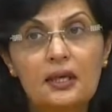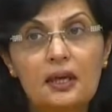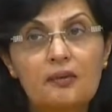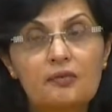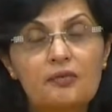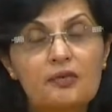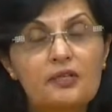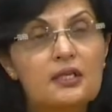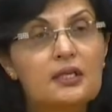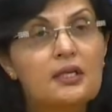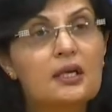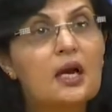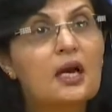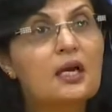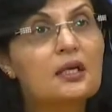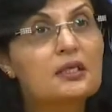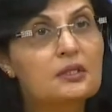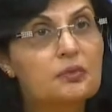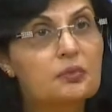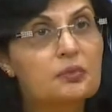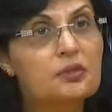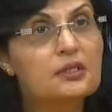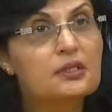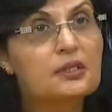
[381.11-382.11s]
covered in
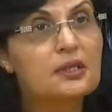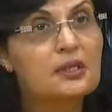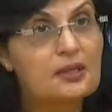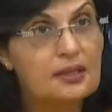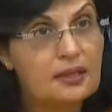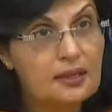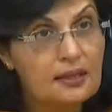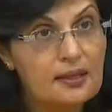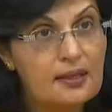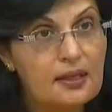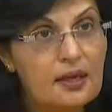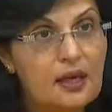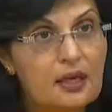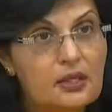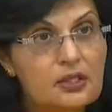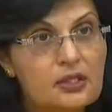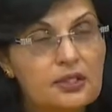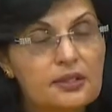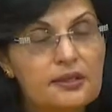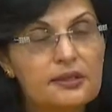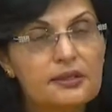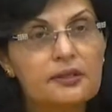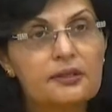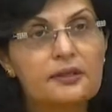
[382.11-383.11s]
ours was the third
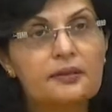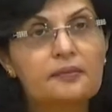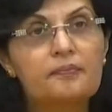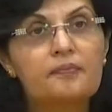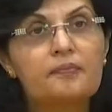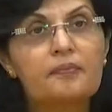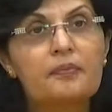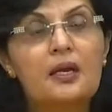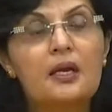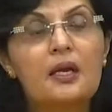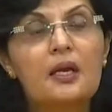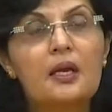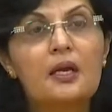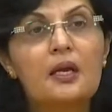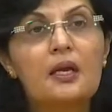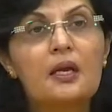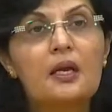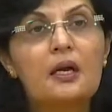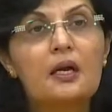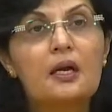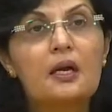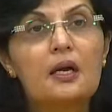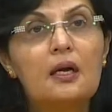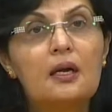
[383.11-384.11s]
largest.
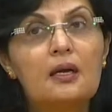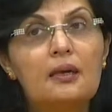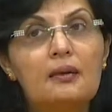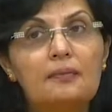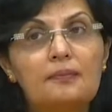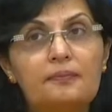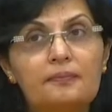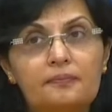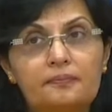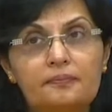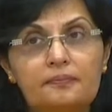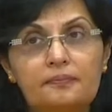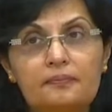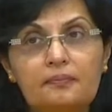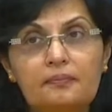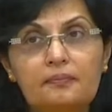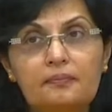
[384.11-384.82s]
Um,